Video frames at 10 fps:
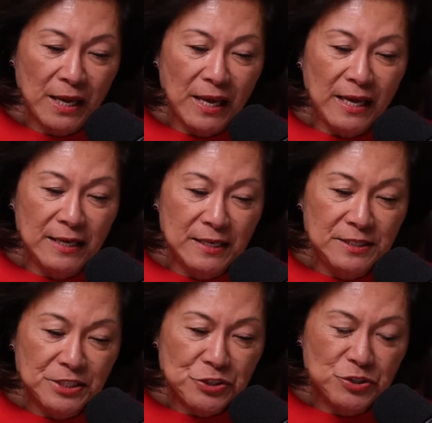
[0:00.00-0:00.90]
In
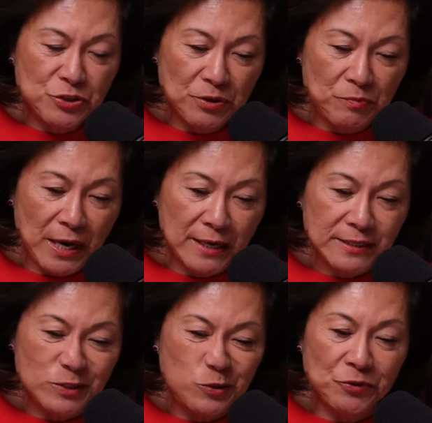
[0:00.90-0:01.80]
addition to your
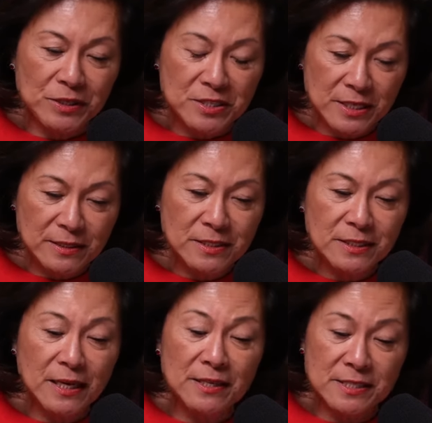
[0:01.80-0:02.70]
practice, you're an
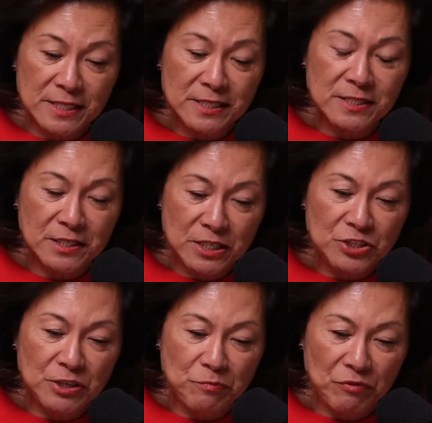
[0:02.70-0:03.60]
assistant
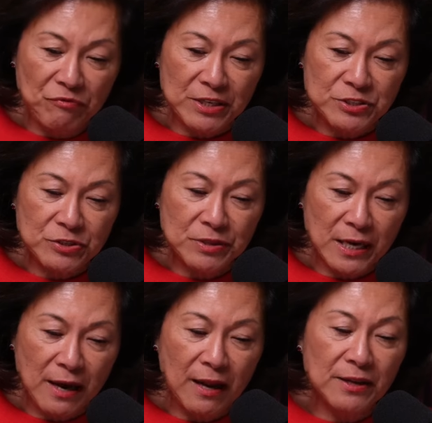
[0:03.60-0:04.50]
teaching professor in the
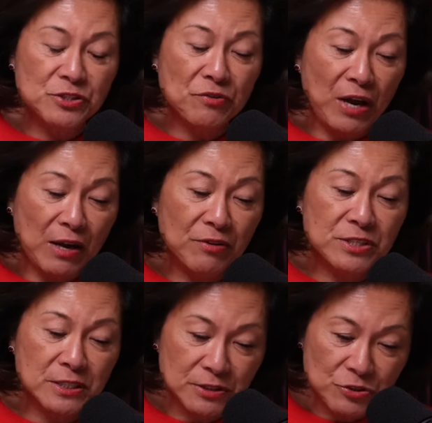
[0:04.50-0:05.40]
College of Health
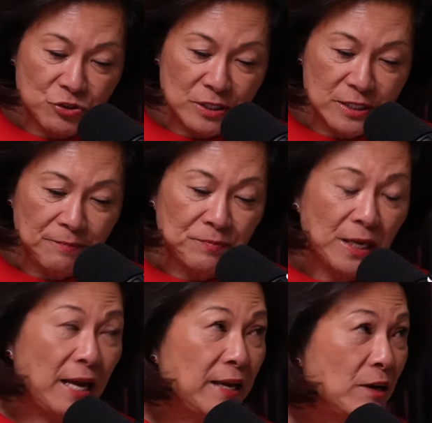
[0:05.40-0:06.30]
Solutions
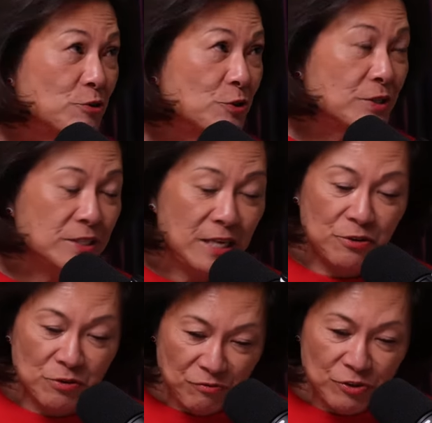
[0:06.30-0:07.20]
at Arizona State
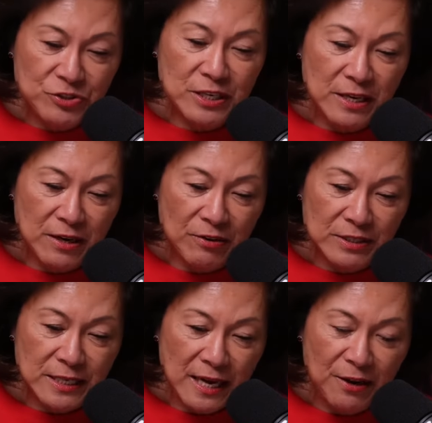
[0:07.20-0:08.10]
University here in
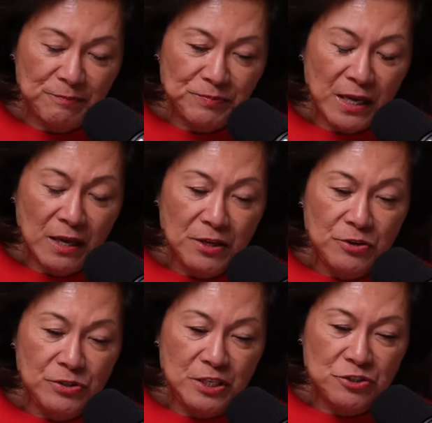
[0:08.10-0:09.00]
town. You
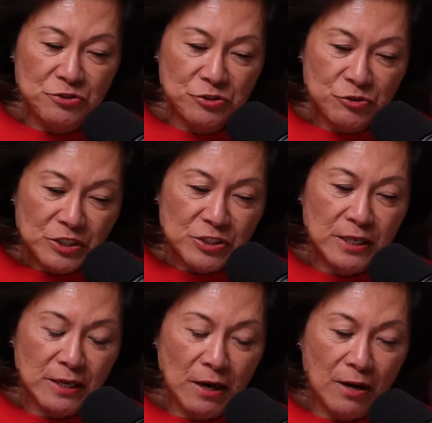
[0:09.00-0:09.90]
teach nutrition
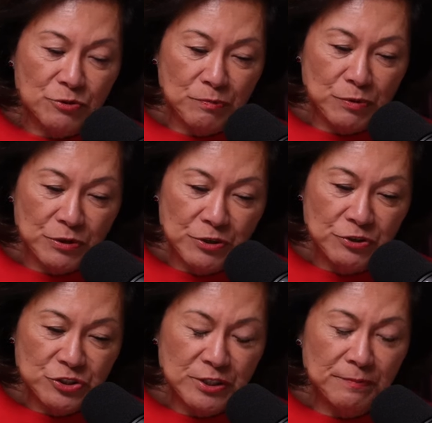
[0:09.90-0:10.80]
and
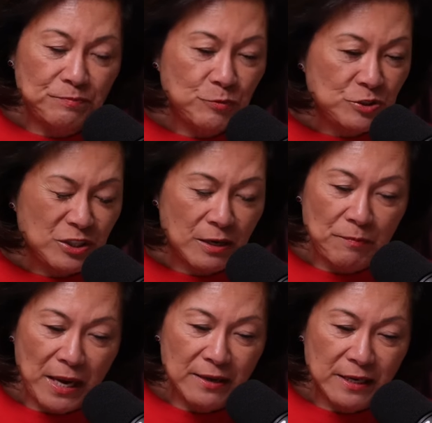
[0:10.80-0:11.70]
entrepreneurship, which come
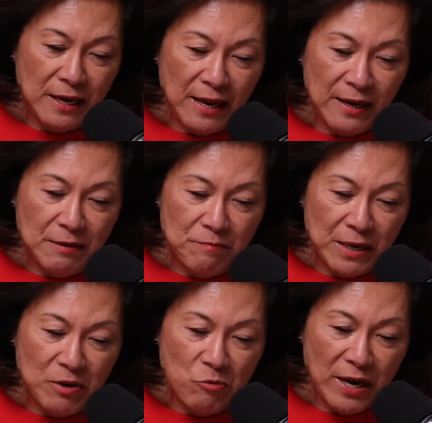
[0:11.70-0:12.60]
hand in hand in
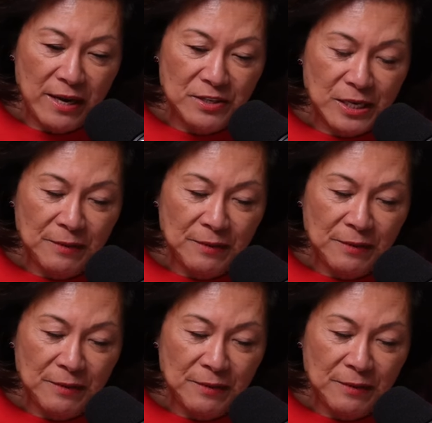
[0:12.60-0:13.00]
many ways.